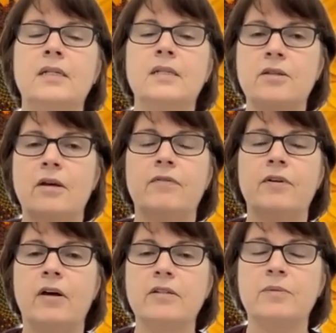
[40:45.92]
does
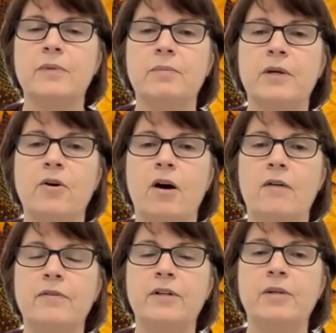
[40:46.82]
often also make me
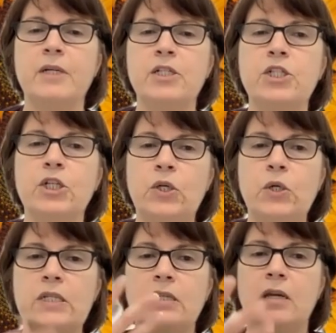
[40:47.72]
cough a little bit too,
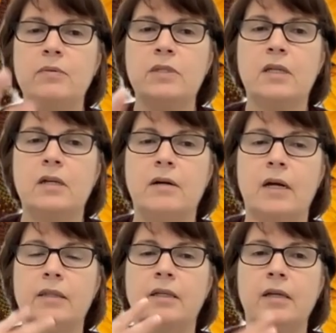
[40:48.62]
because it helps to clear
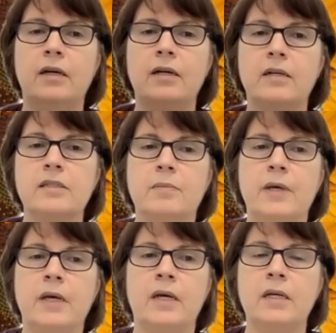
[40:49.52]
out the lungs a
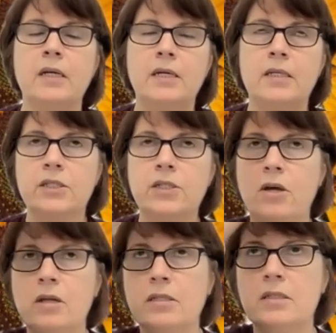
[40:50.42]
bit. It's
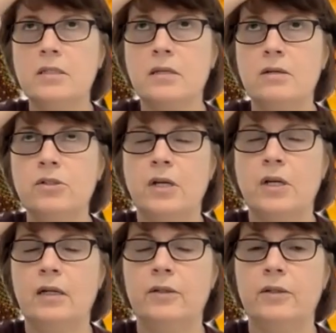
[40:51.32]
called skull
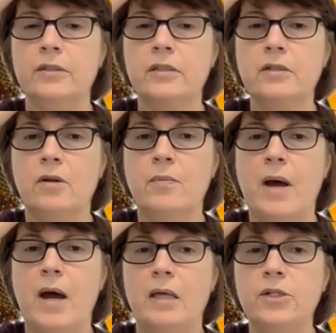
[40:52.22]
shining or skull
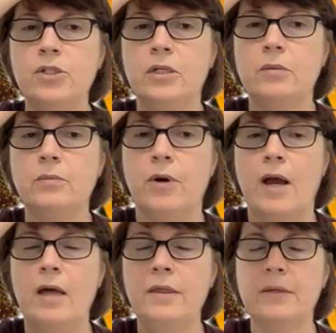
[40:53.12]
polishing
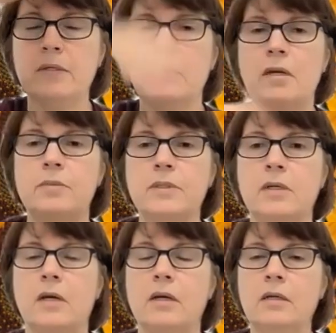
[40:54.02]
breath, because it helps
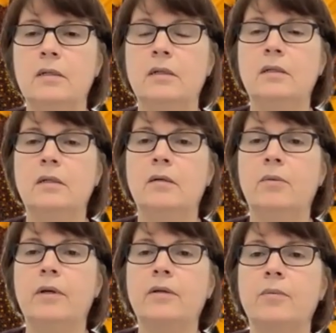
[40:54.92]
to
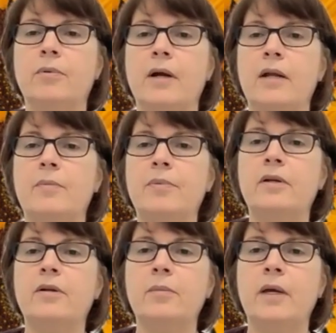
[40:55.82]
wake your brain up a
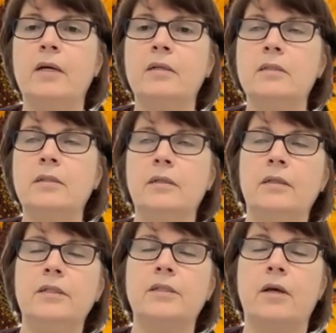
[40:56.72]
little bit.
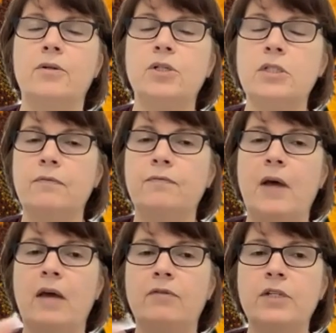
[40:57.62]
So just do
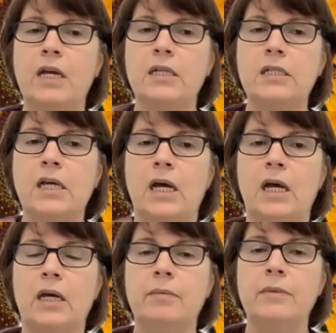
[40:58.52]
5 or 10
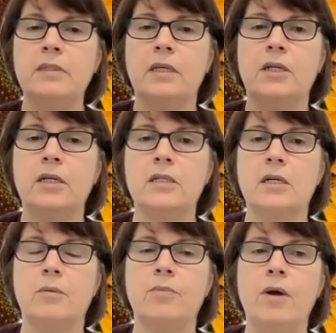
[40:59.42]
times, and then you can
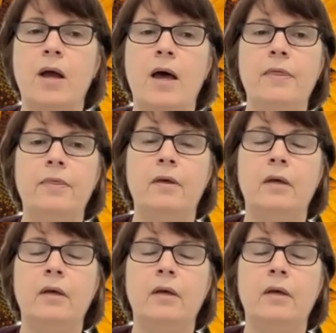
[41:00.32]
take a breath,